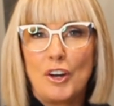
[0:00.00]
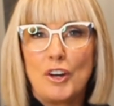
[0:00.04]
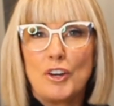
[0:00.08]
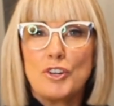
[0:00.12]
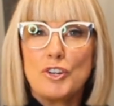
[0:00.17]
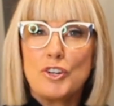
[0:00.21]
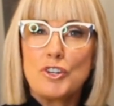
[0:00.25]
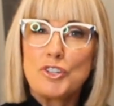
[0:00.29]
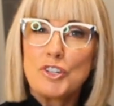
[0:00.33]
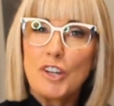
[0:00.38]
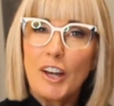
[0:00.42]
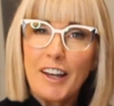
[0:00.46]

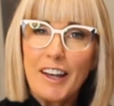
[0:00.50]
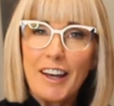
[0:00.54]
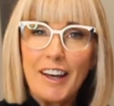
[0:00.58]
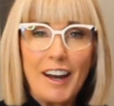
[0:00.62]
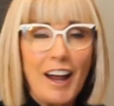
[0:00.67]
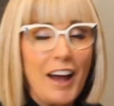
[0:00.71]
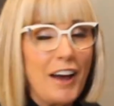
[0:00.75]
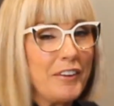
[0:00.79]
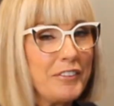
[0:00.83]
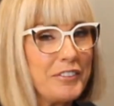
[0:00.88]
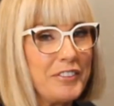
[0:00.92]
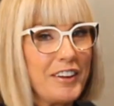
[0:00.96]
you should get
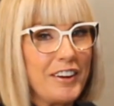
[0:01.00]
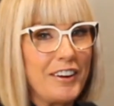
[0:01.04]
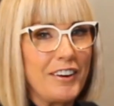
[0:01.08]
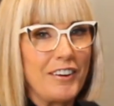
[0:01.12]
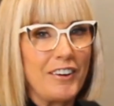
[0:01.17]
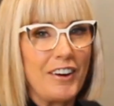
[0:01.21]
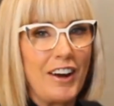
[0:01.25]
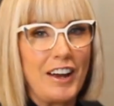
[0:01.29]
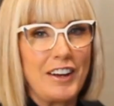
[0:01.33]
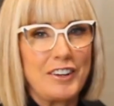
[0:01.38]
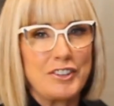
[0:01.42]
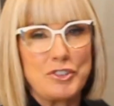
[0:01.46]
out there
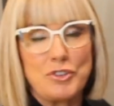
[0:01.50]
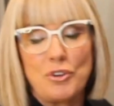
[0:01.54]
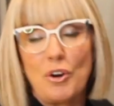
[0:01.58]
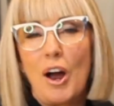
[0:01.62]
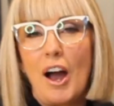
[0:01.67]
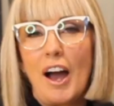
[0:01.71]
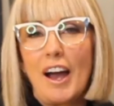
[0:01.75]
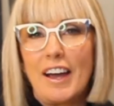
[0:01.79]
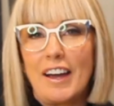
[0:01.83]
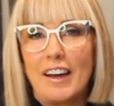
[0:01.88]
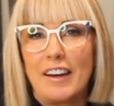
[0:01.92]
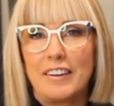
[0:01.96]
and
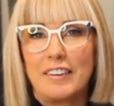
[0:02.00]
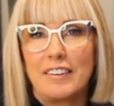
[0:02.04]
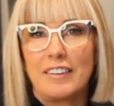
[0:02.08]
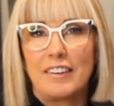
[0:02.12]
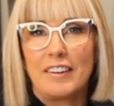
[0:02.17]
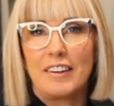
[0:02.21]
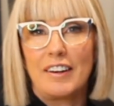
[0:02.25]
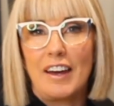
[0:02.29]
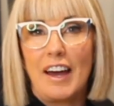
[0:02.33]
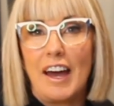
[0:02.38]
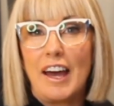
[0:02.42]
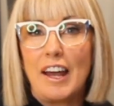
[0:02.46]
try it.
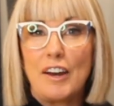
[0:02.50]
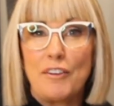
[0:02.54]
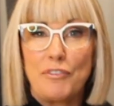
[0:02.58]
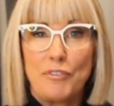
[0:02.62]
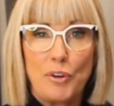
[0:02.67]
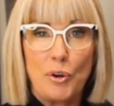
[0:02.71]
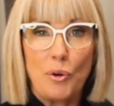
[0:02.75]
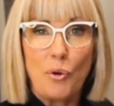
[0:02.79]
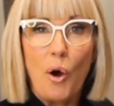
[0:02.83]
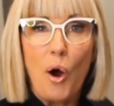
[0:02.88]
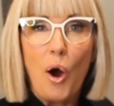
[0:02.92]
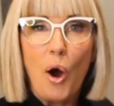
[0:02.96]
And if you're